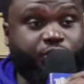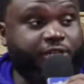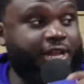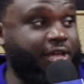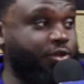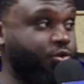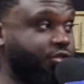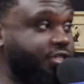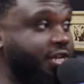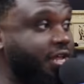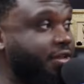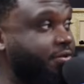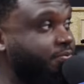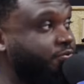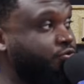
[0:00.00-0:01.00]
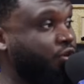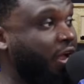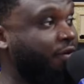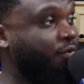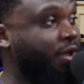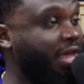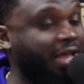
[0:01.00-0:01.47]
that? You see that
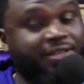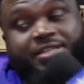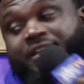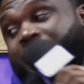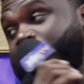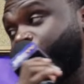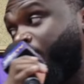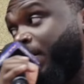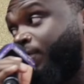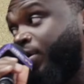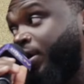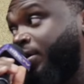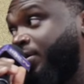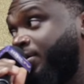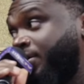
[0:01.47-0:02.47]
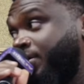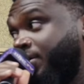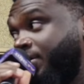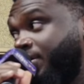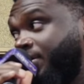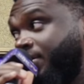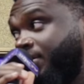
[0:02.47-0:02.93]
driveway? I did that driveway. Right.
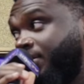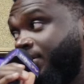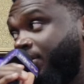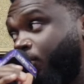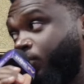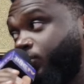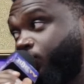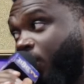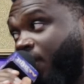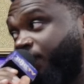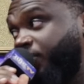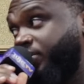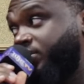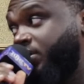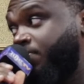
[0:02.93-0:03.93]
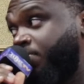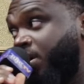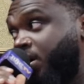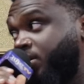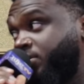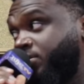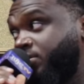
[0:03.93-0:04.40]
Only charge fifteen
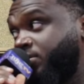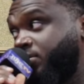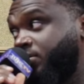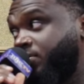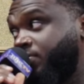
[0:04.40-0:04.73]
bucks. Right.